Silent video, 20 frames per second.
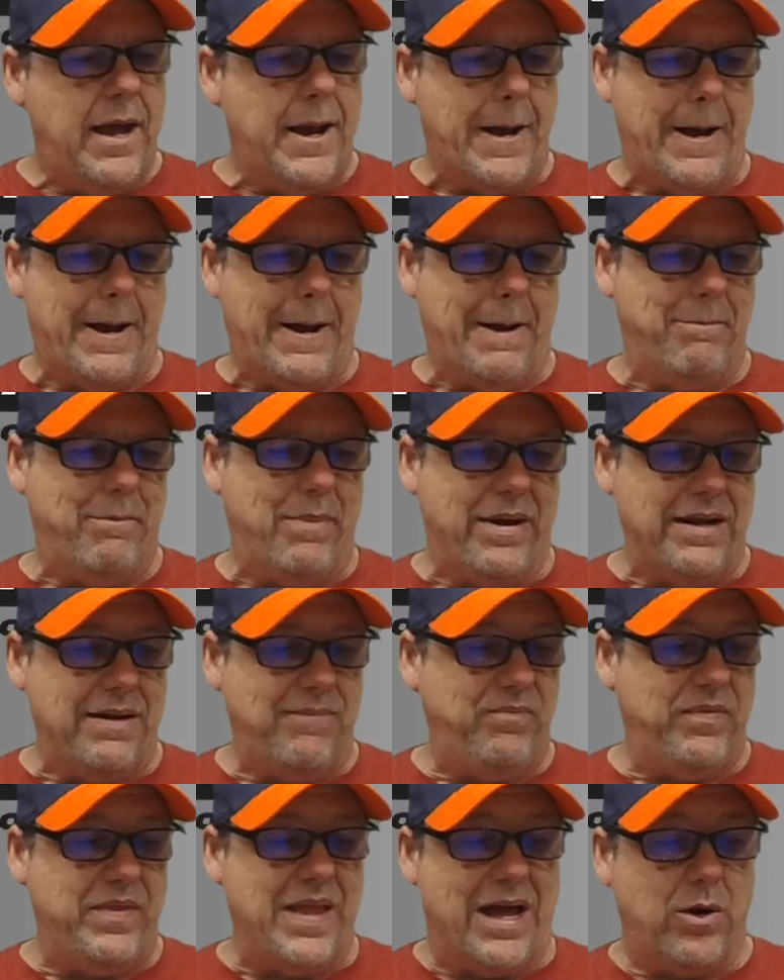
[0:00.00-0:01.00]

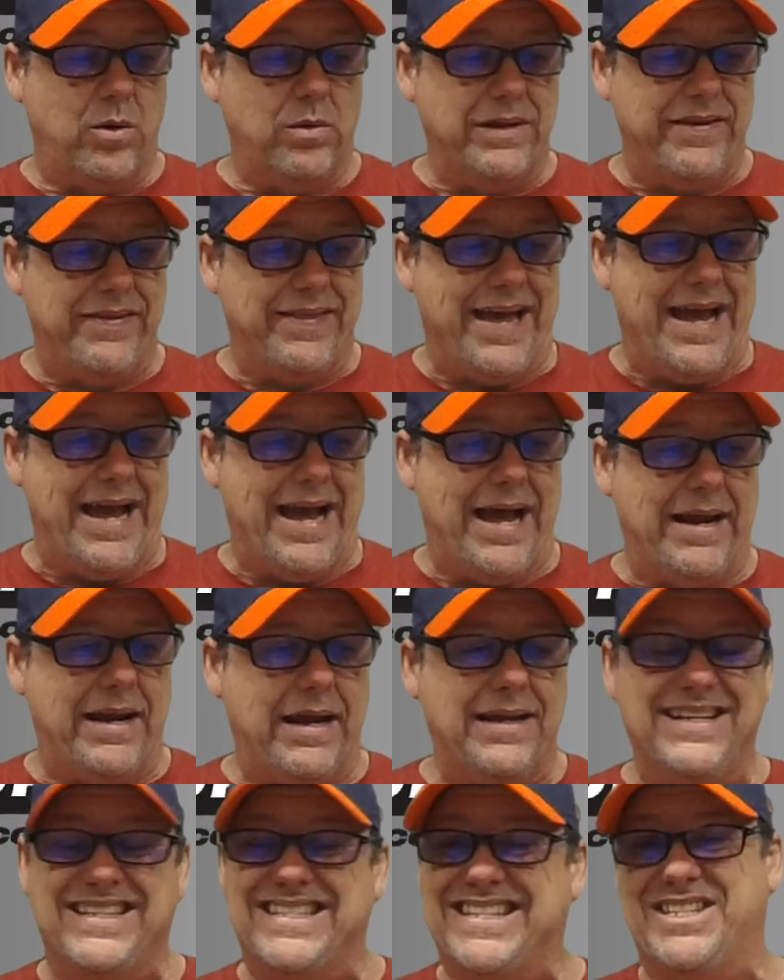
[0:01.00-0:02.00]
But not only that,
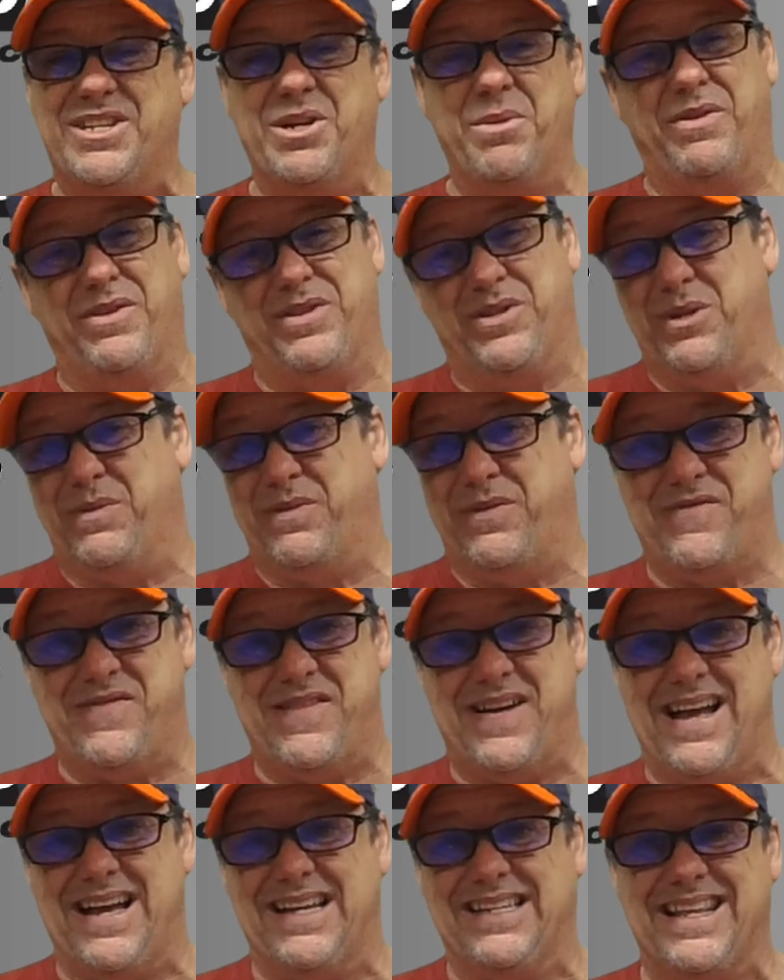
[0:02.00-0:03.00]
it's super, super
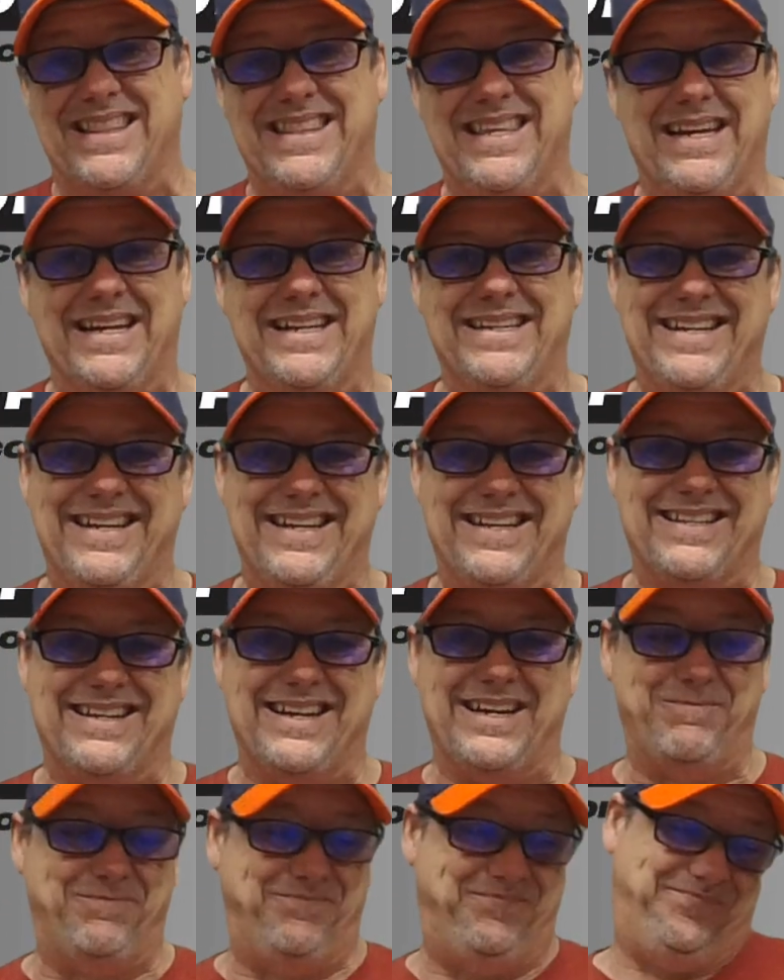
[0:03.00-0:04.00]
fast. I think it takes
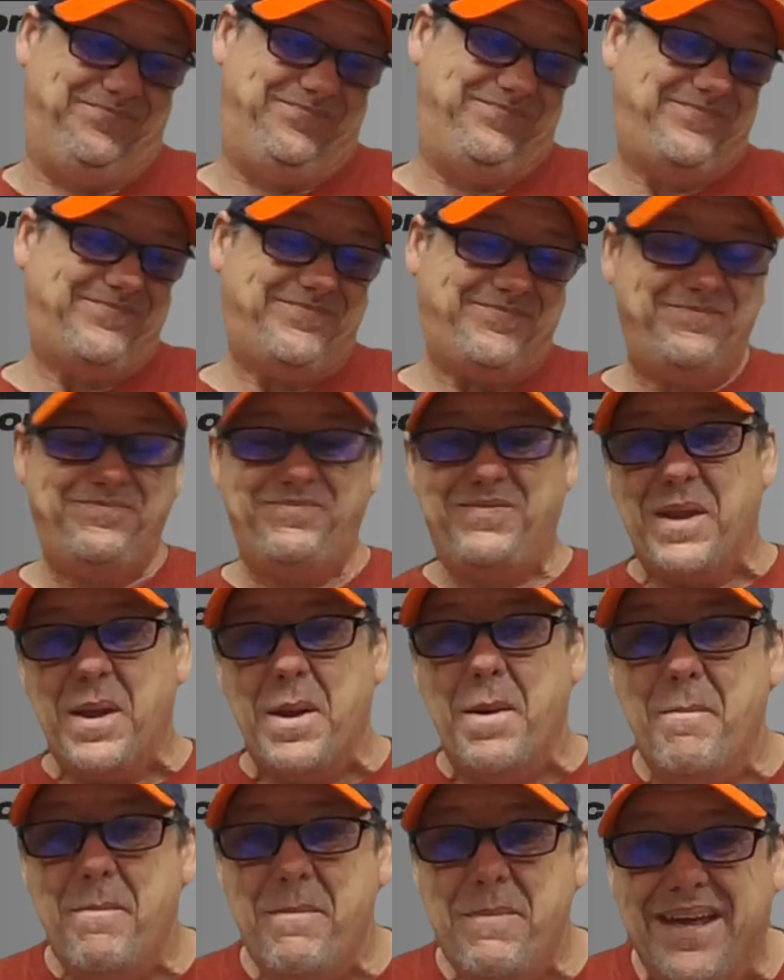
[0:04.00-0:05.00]
like
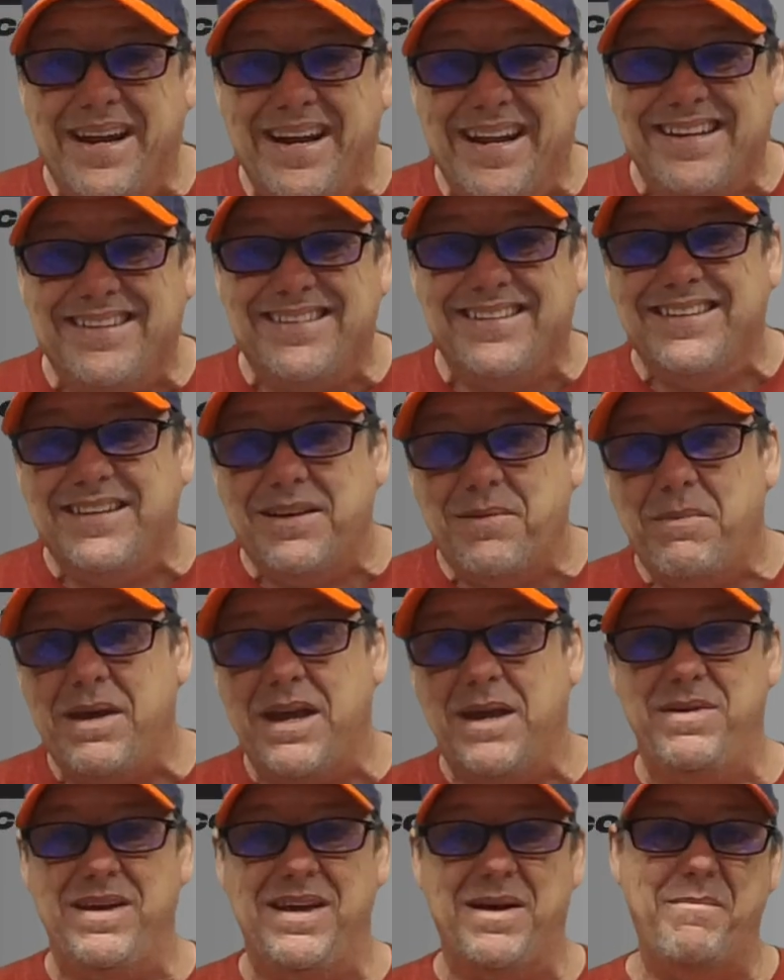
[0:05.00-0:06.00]
a minute,
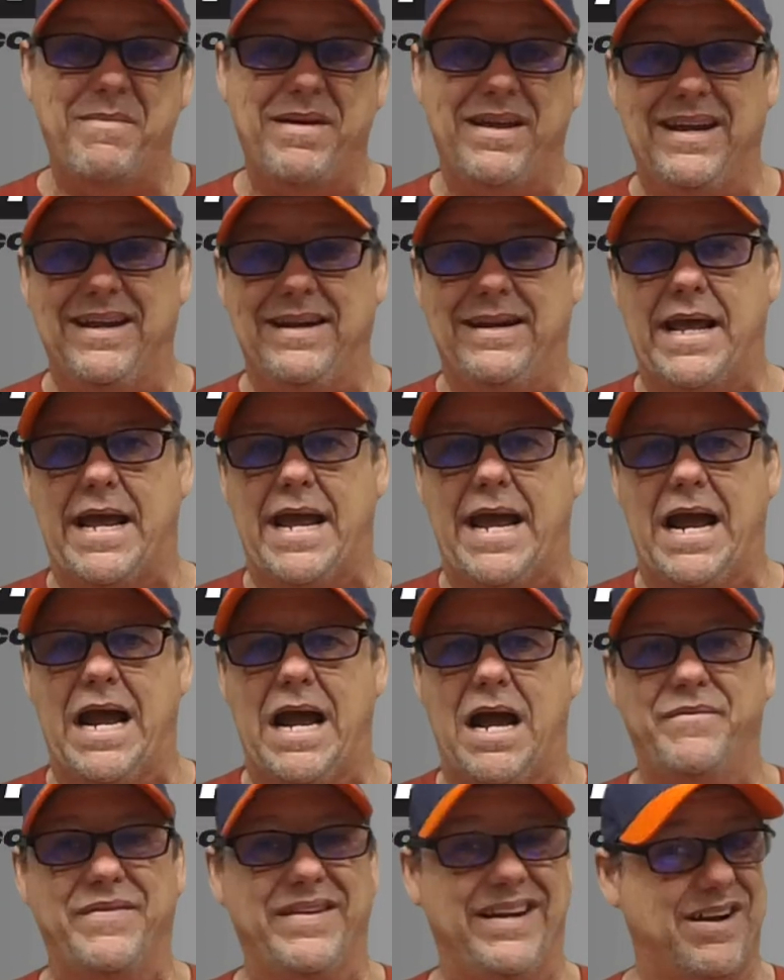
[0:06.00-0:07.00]
maybe a minute and a
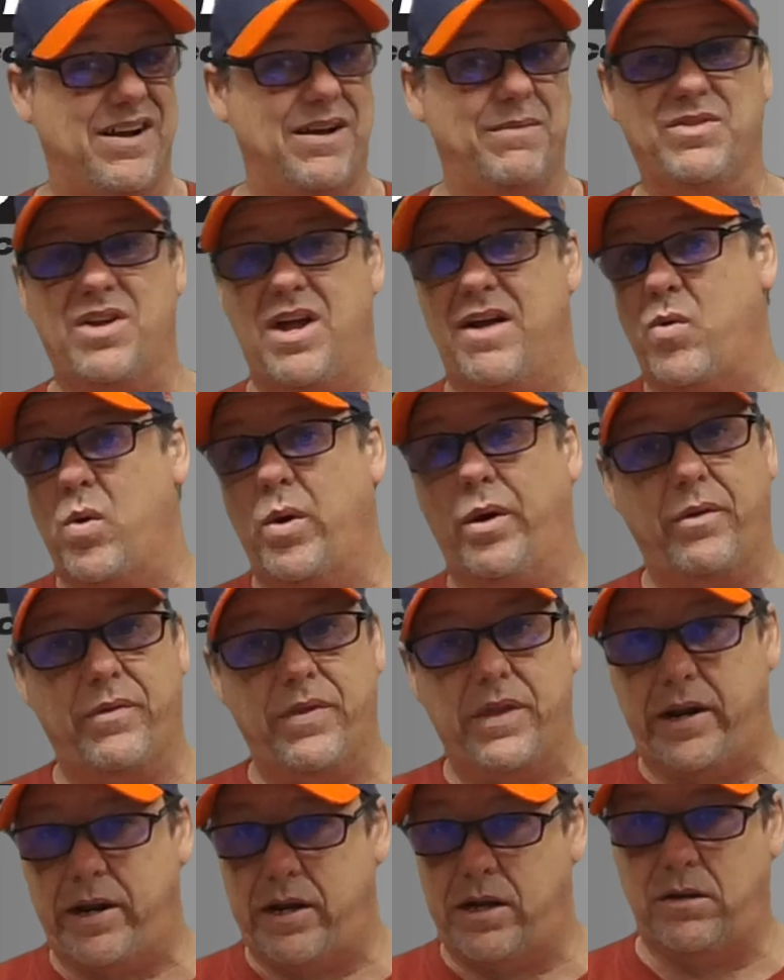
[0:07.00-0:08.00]
half, and it comes off quicker
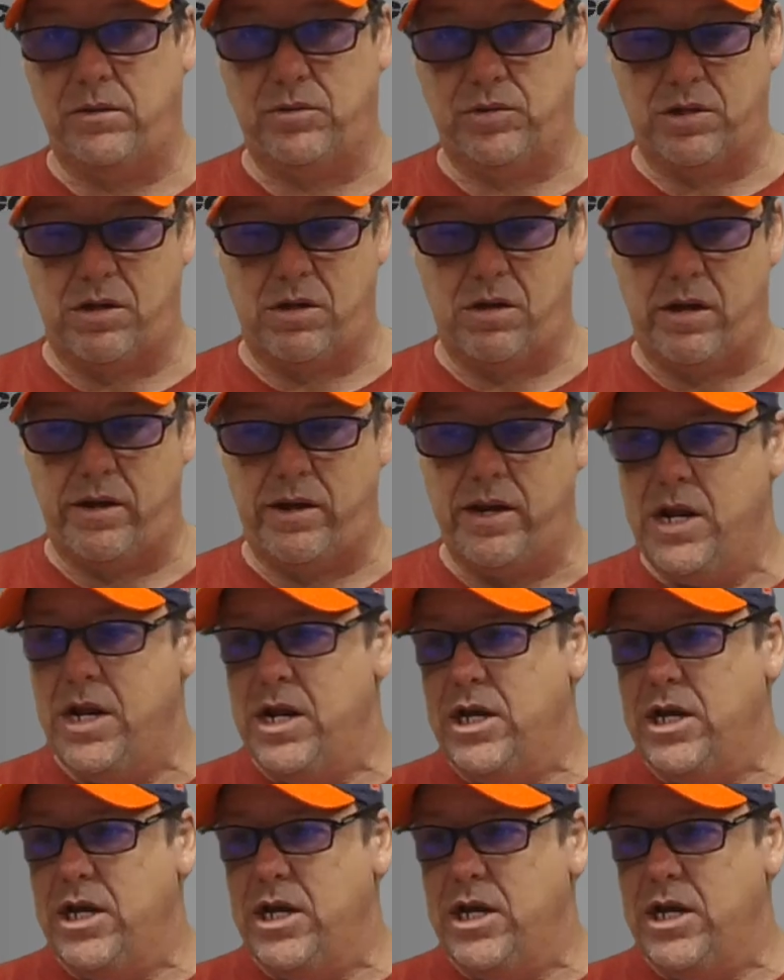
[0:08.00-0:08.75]
than it goes on.